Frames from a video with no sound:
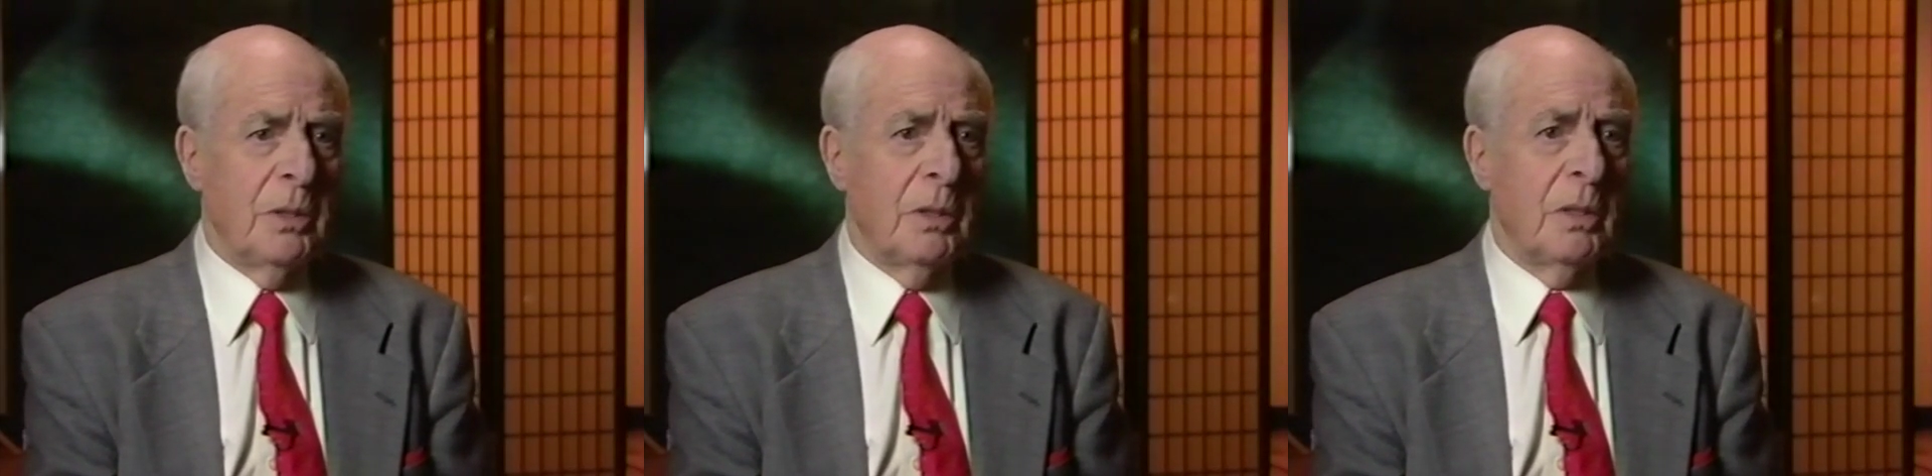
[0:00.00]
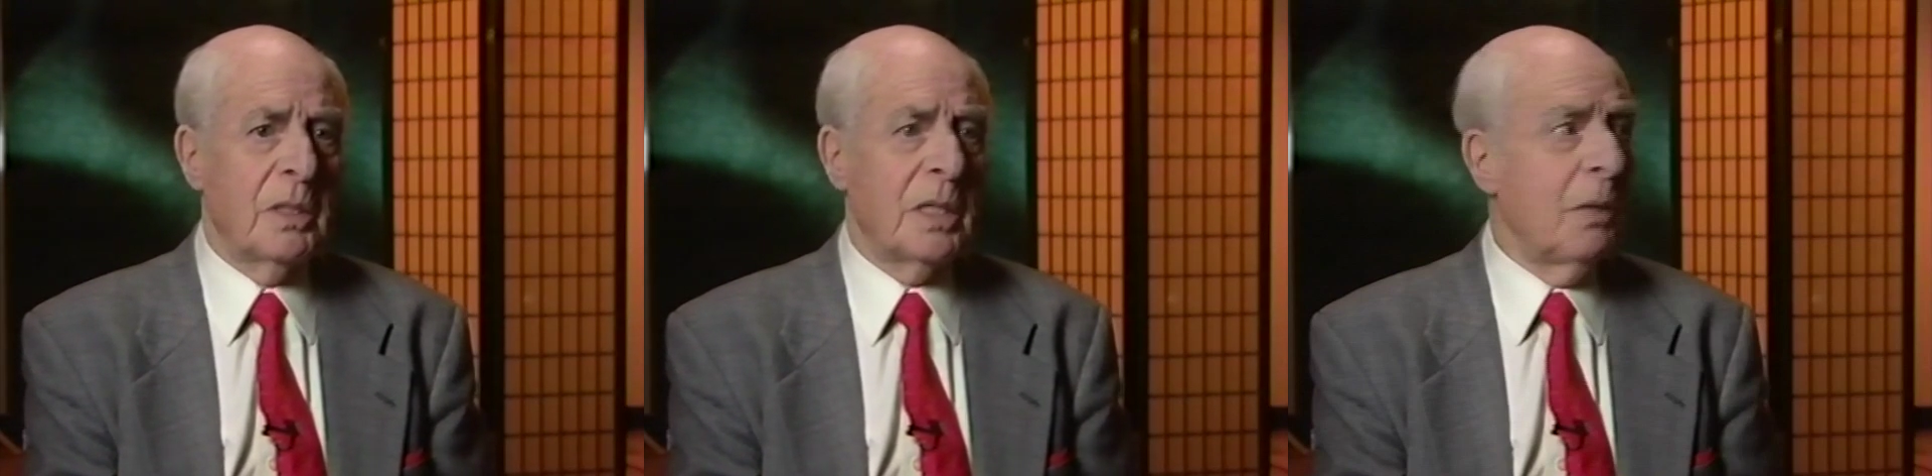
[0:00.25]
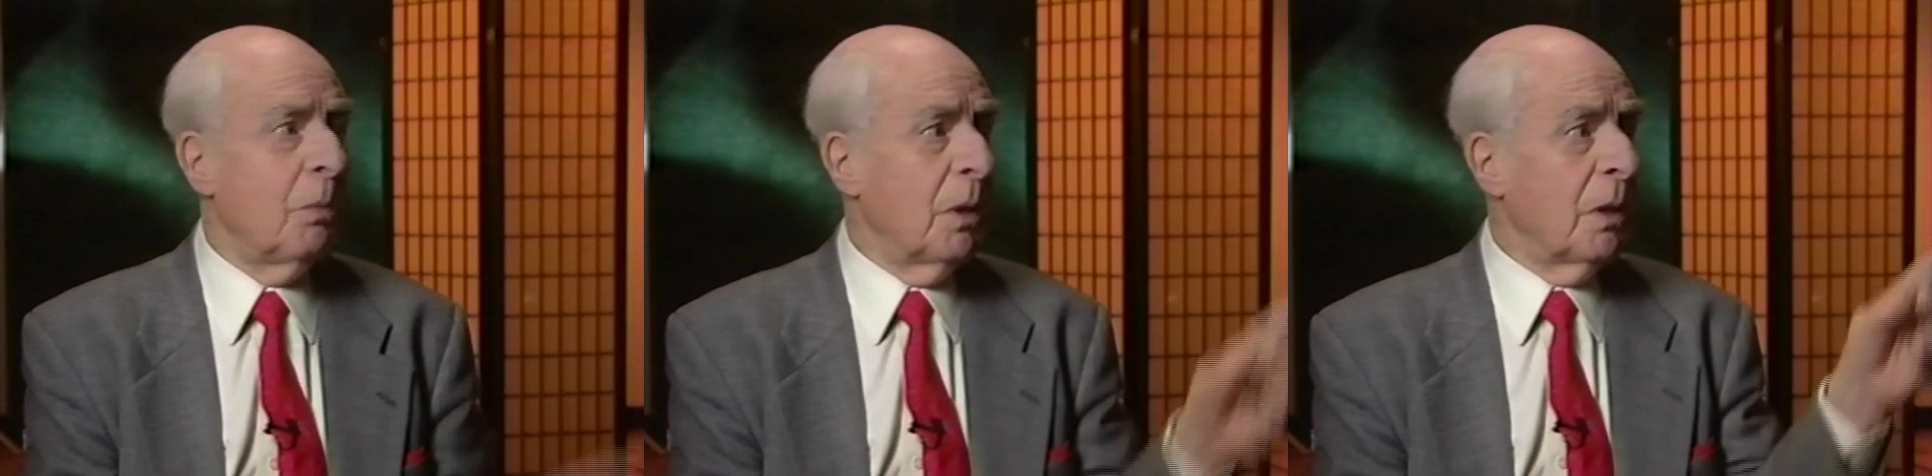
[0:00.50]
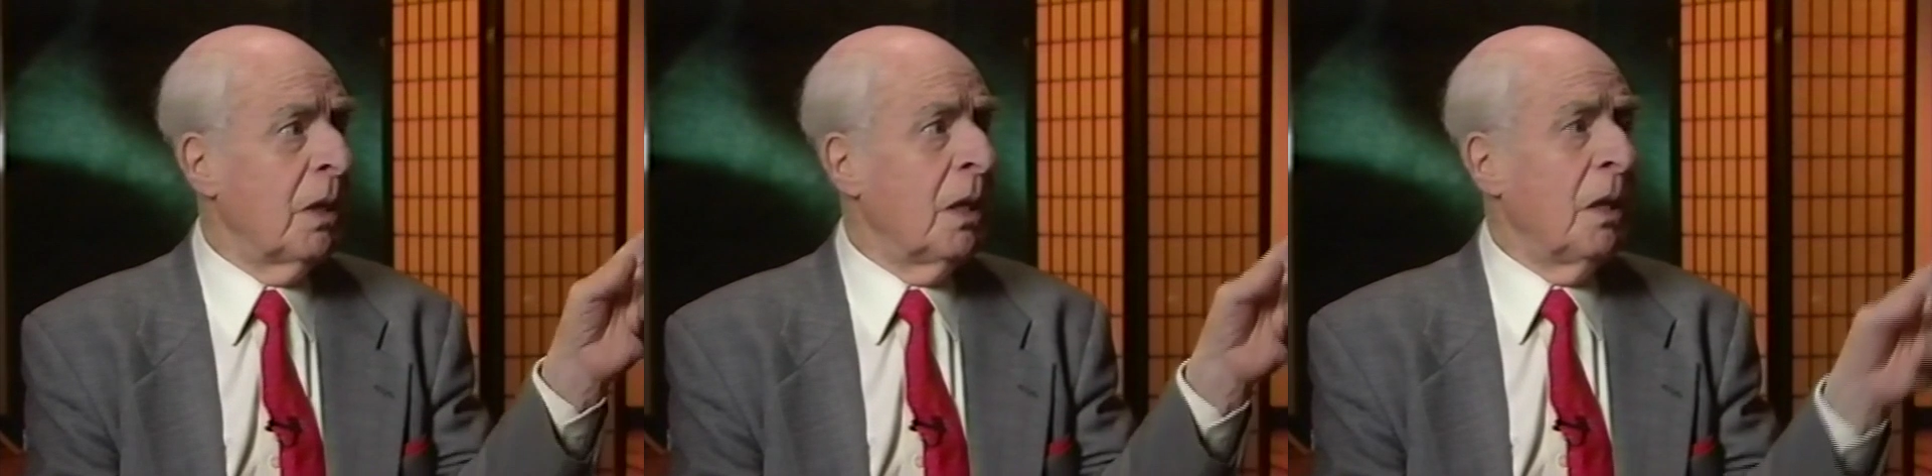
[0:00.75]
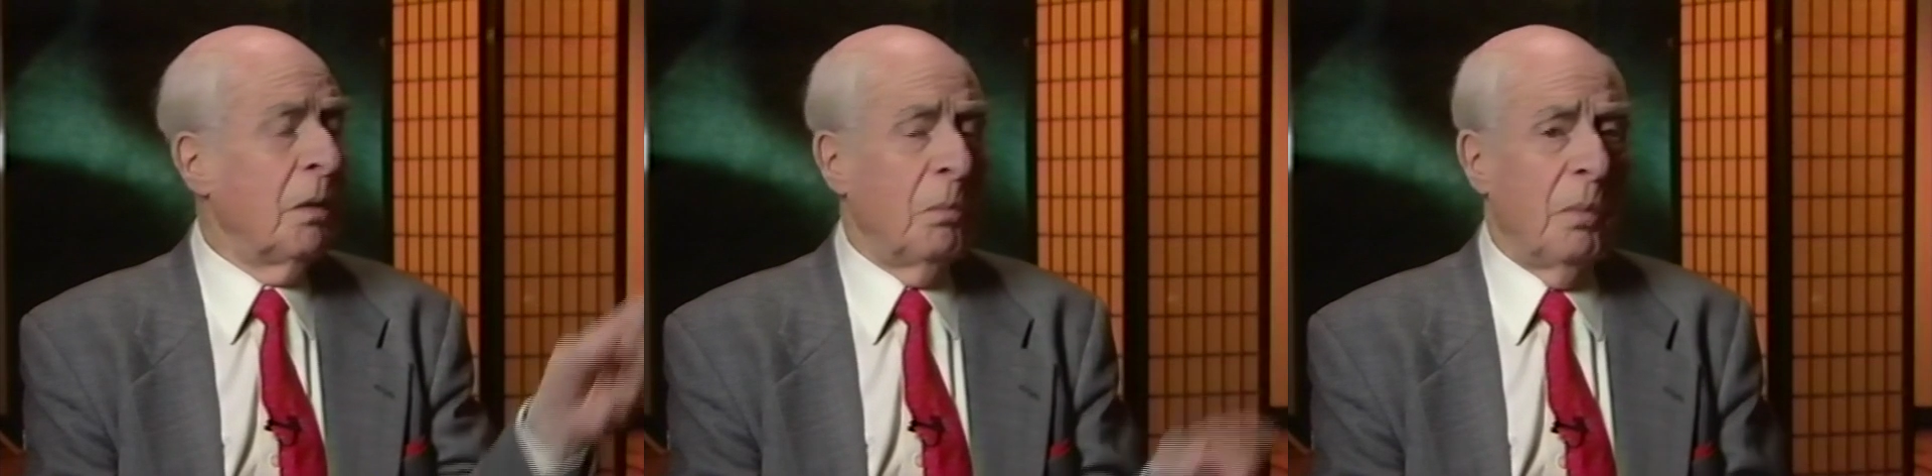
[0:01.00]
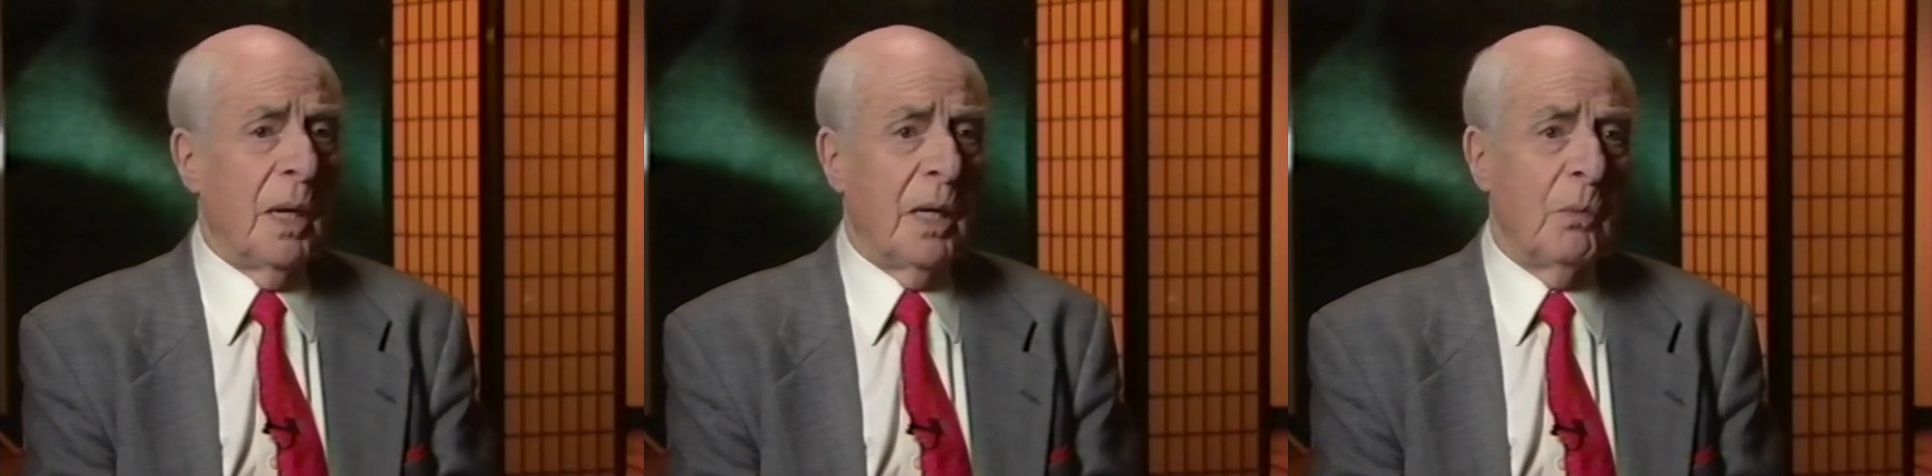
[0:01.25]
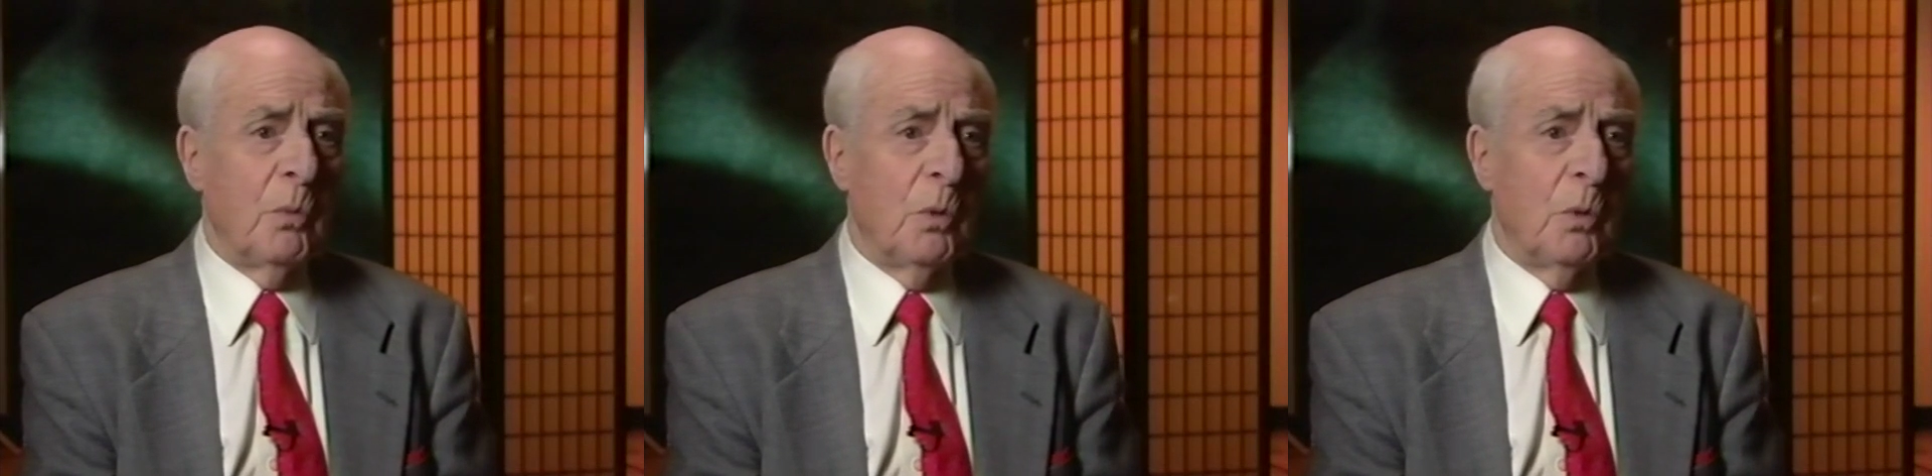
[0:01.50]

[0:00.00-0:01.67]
You can see what man and